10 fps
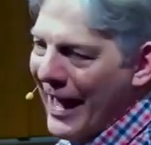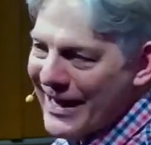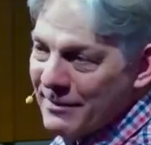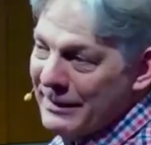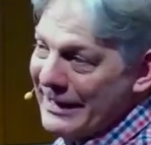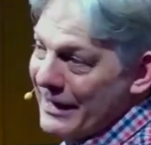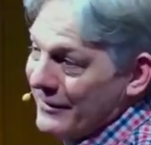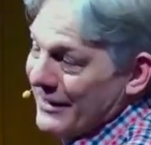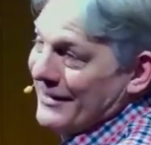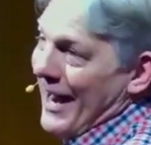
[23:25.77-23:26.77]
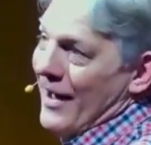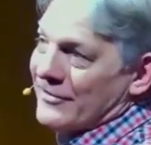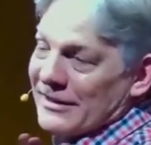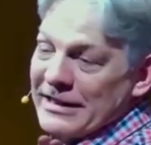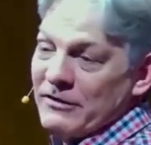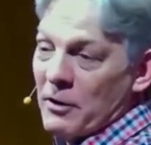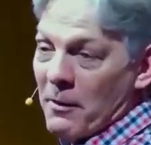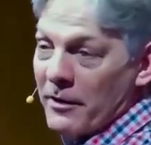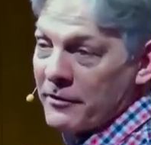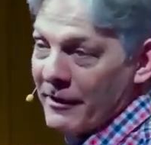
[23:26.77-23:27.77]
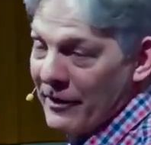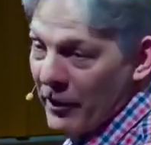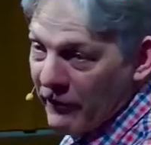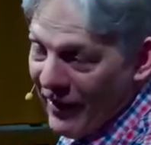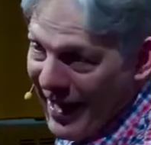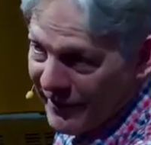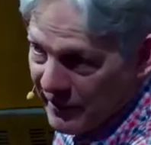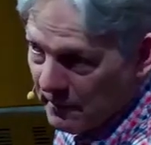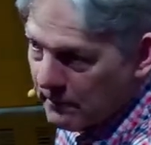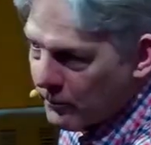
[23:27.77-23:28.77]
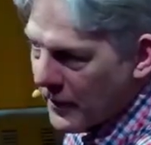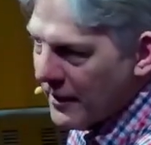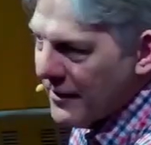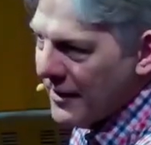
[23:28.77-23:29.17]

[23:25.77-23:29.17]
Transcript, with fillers: Now, Adam and Eve didn't have to leave their mother and their father,